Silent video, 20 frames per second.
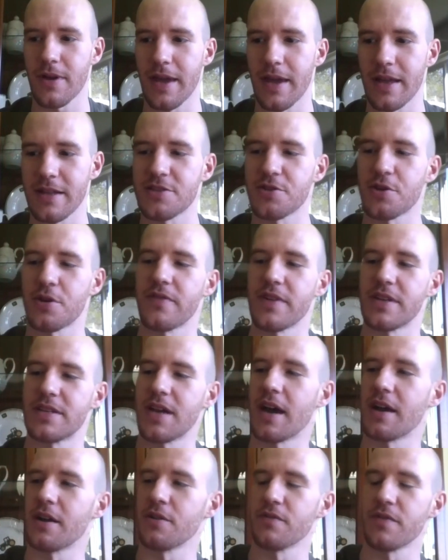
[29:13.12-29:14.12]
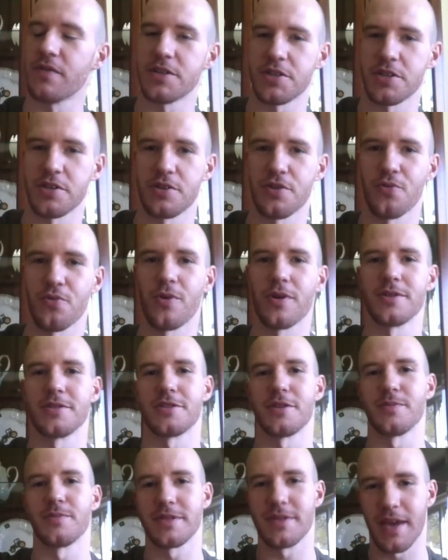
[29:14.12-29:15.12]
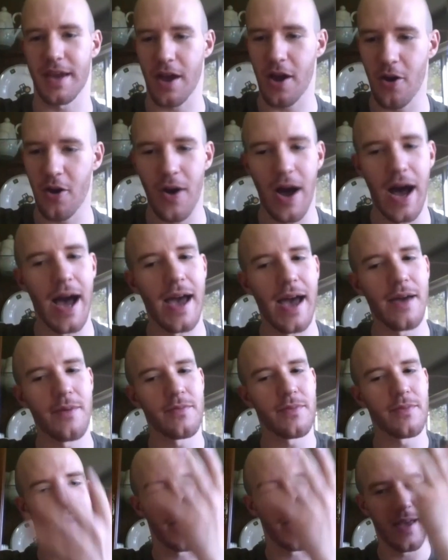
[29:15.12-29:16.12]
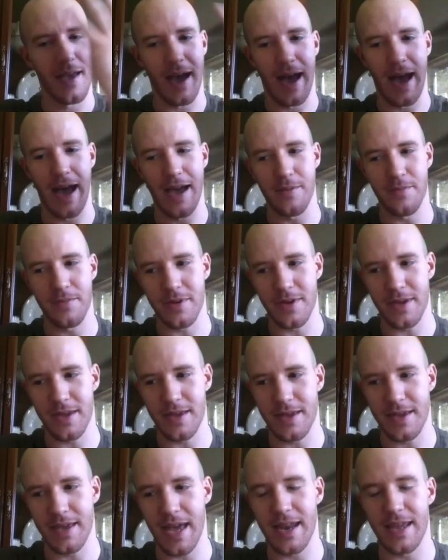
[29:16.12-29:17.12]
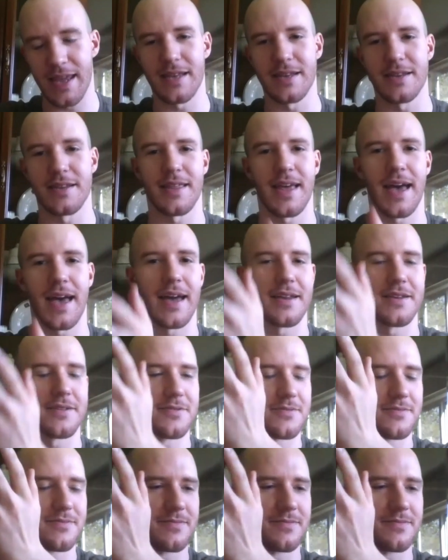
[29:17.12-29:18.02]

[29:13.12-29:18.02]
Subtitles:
it's sort of a tunnel vision towards them. It's like, oh, I'm getting into that.